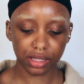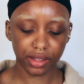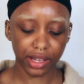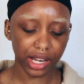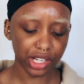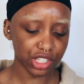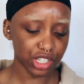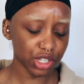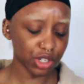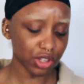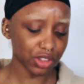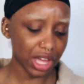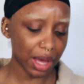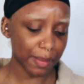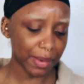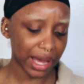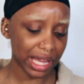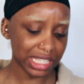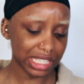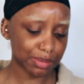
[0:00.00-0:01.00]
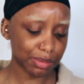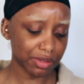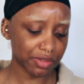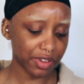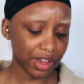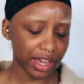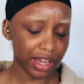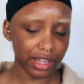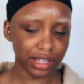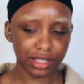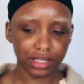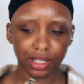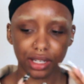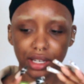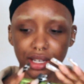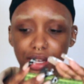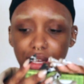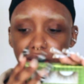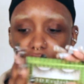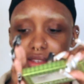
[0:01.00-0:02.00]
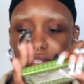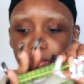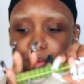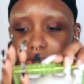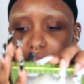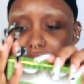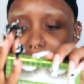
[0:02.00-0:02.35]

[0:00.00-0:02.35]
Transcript: They're actually not that bad, to be fair. This is what the